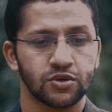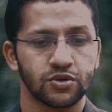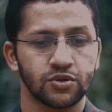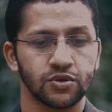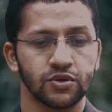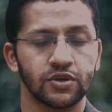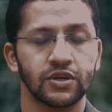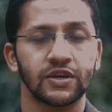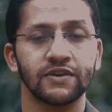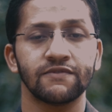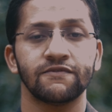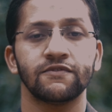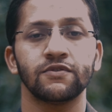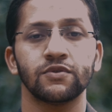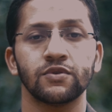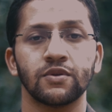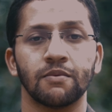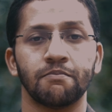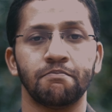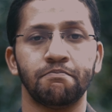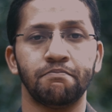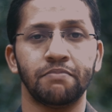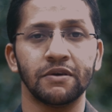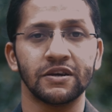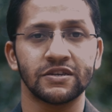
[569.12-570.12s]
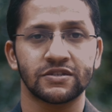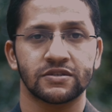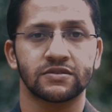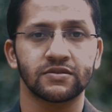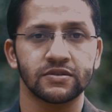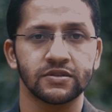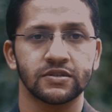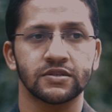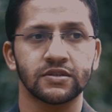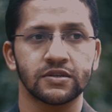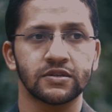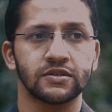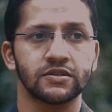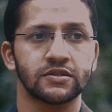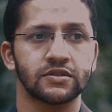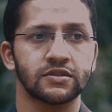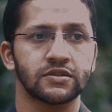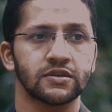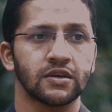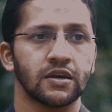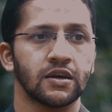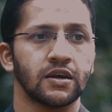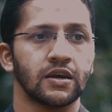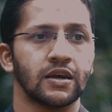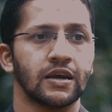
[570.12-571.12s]
to give you the best
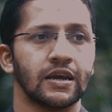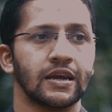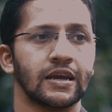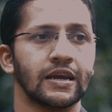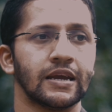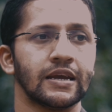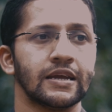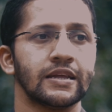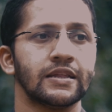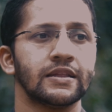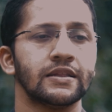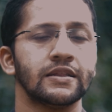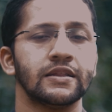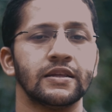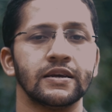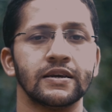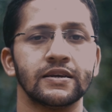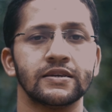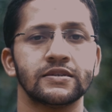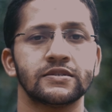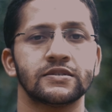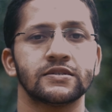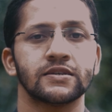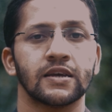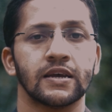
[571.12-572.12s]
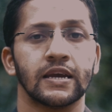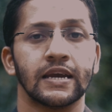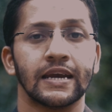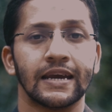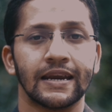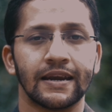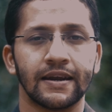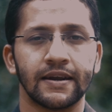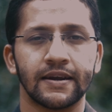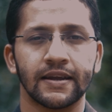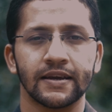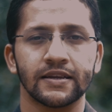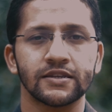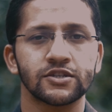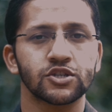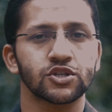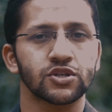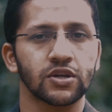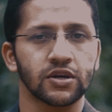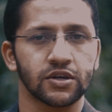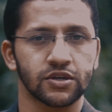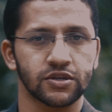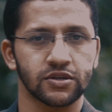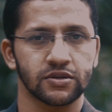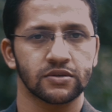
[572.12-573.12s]
results in this intense
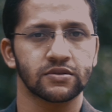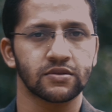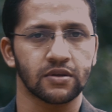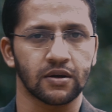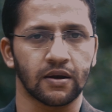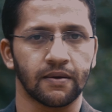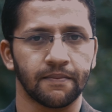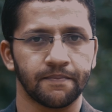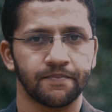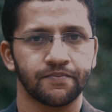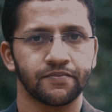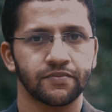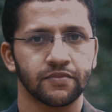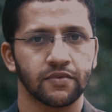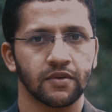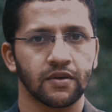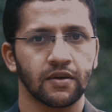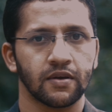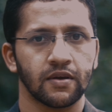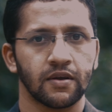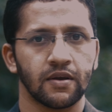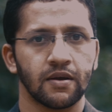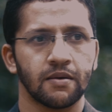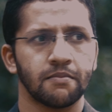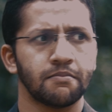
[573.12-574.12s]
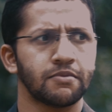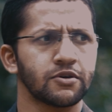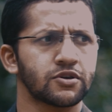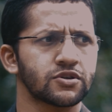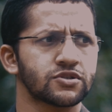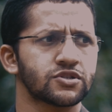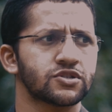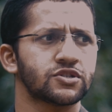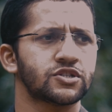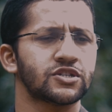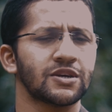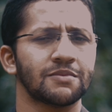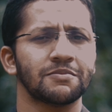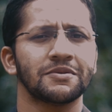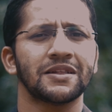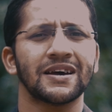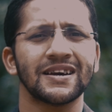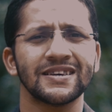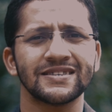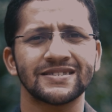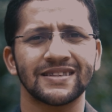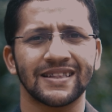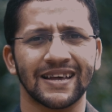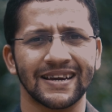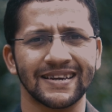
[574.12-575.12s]
nakshatra. Because Gemini
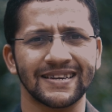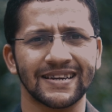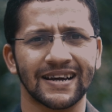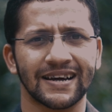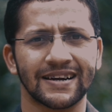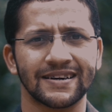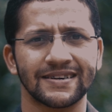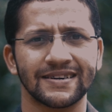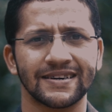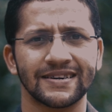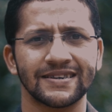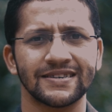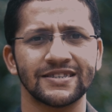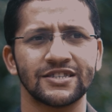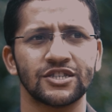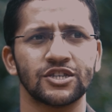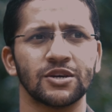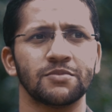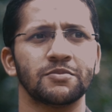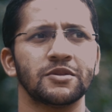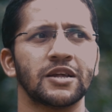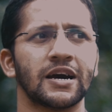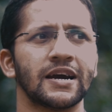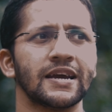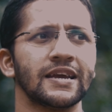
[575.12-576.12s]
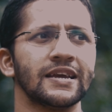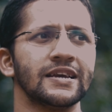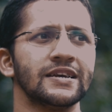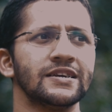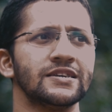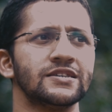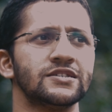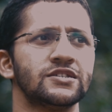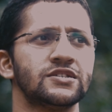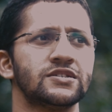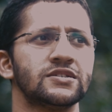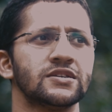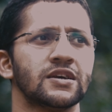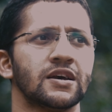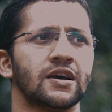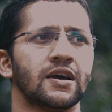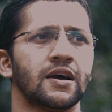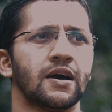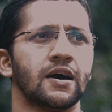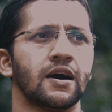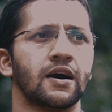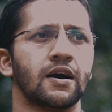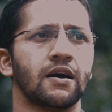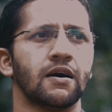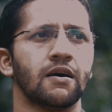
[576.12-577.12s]
is light-hearted, Gemini is
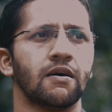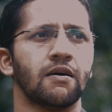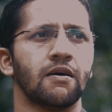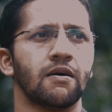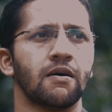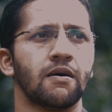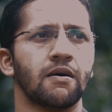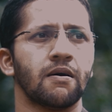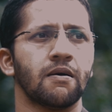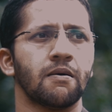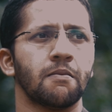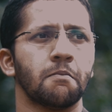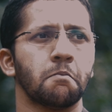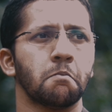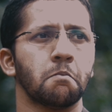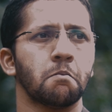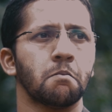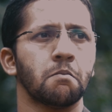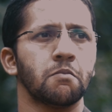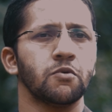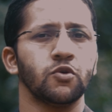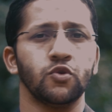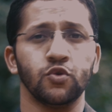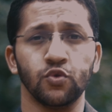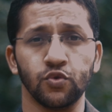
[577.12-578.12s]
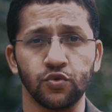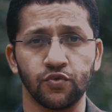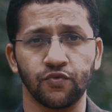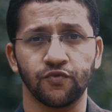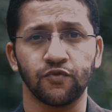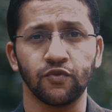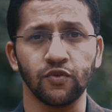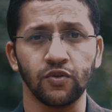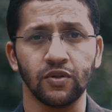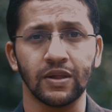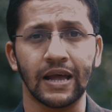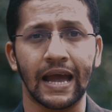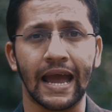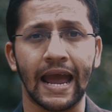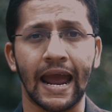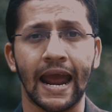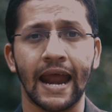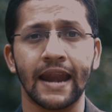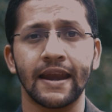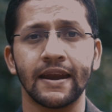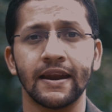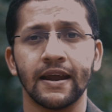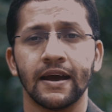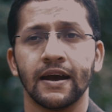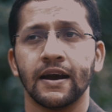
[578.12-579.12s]
youthful,
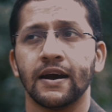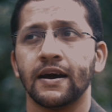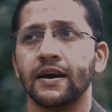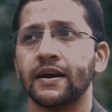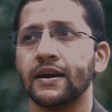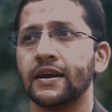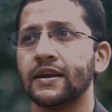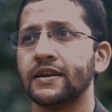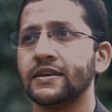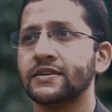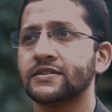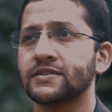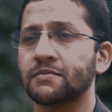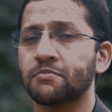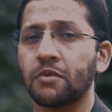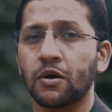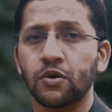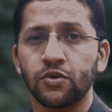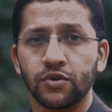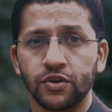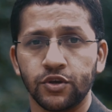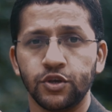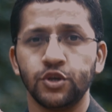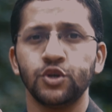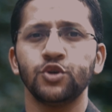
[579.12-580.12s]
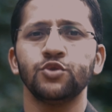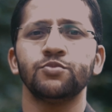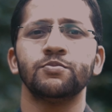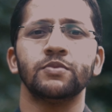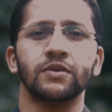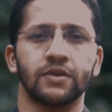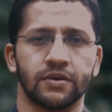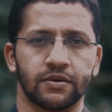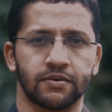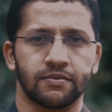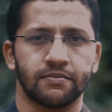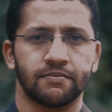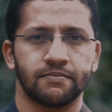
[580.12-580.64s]
and it is about humor.